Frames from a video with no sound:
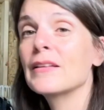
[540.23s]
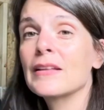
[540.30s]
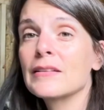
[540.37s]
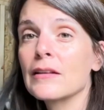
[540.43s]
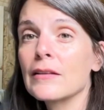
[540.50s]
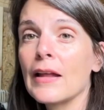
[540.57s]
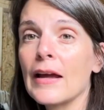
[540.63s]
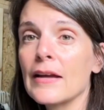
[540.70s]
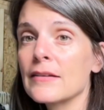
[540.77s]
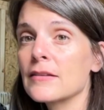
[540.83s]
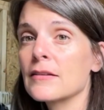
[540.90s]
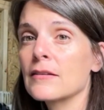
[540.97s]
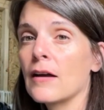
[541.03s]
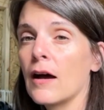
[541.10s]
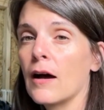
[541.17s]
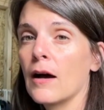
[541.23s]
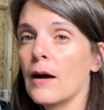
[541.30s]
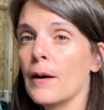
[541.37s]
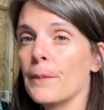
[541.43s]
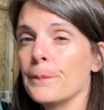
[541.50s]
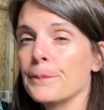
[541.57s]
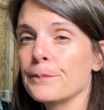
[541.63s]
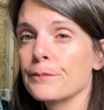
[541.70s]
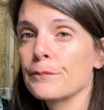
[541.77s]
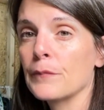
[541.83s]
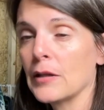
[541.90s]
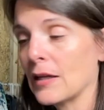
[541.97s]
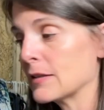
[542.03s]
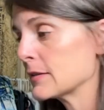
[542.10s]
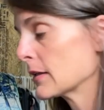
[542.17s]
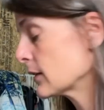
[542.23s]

then the last plastic